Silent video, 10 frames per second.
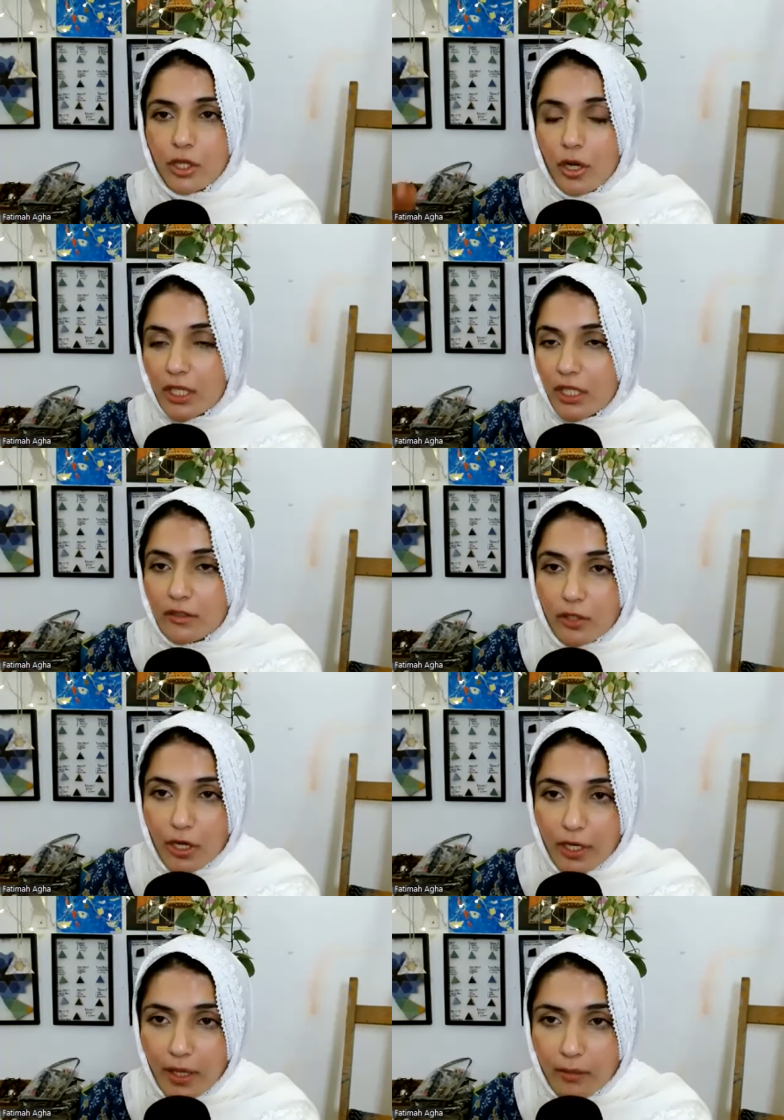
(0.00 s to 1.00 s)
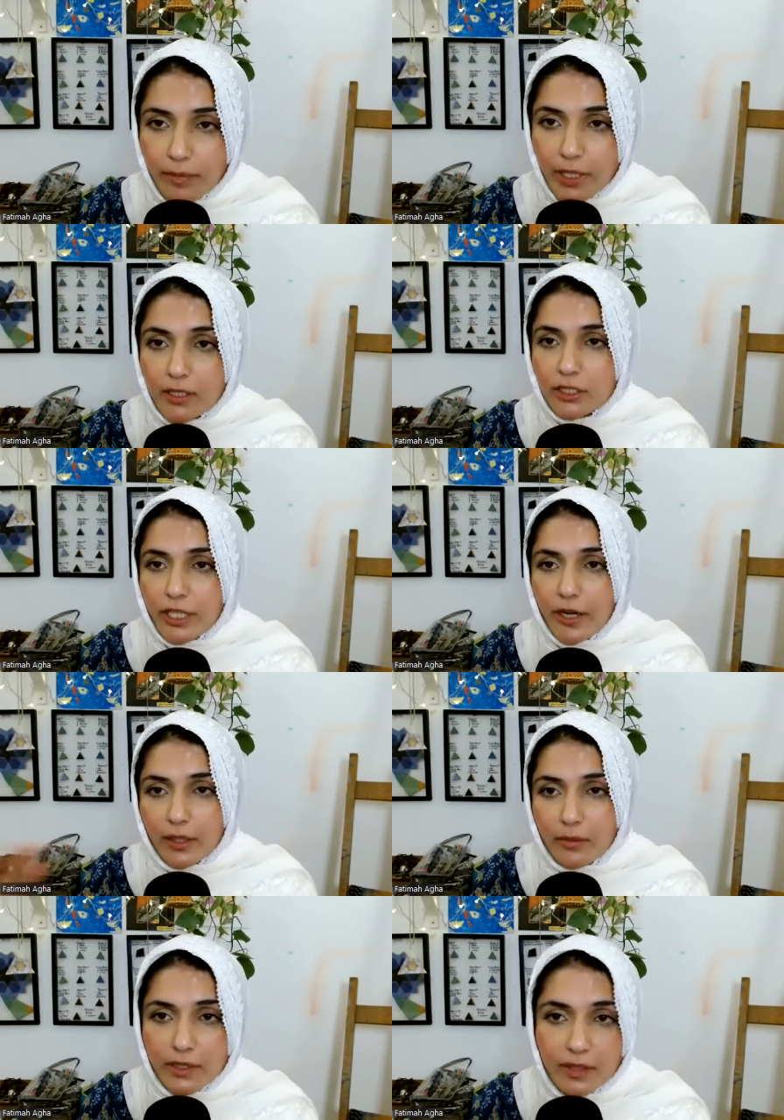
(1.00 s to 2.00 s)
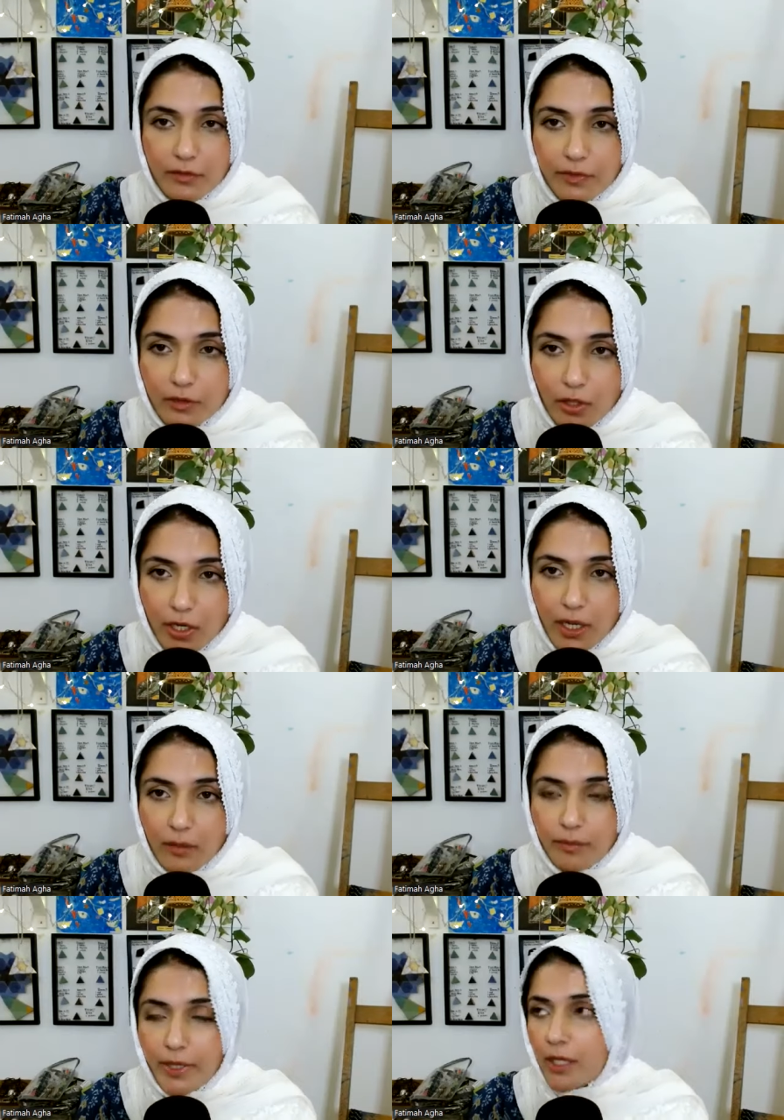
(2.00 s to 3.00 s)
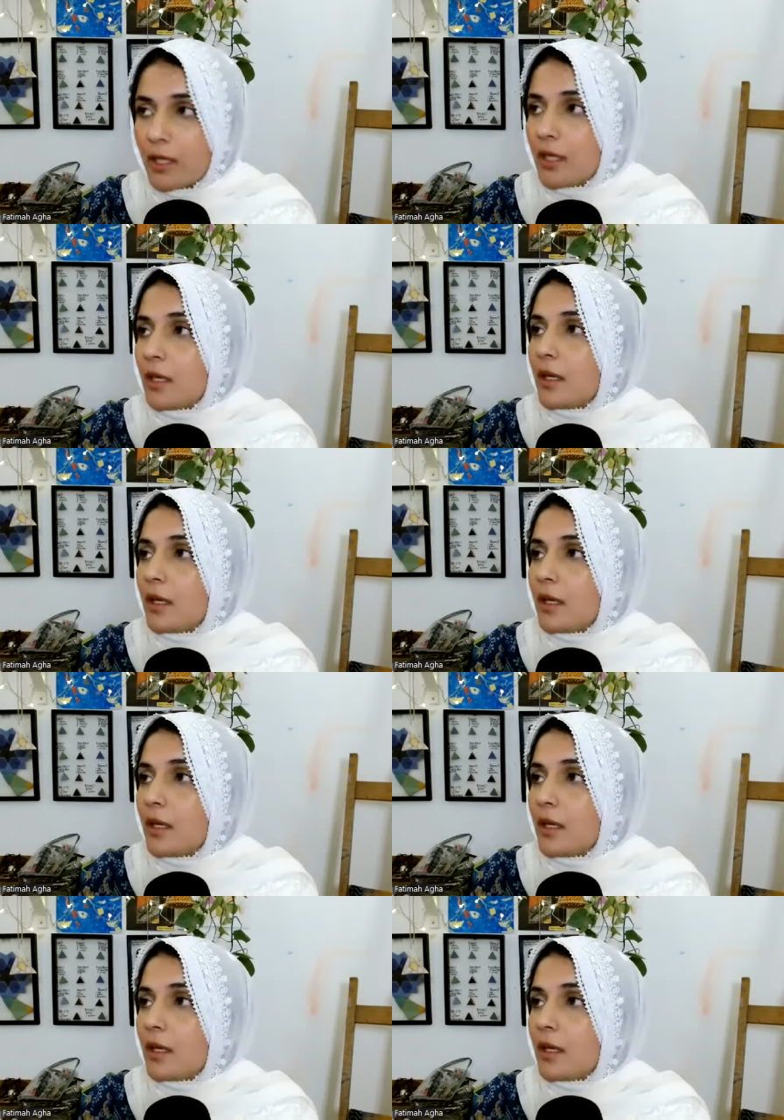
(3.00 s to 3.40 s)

Talking is not helping, sharing myself is not helping.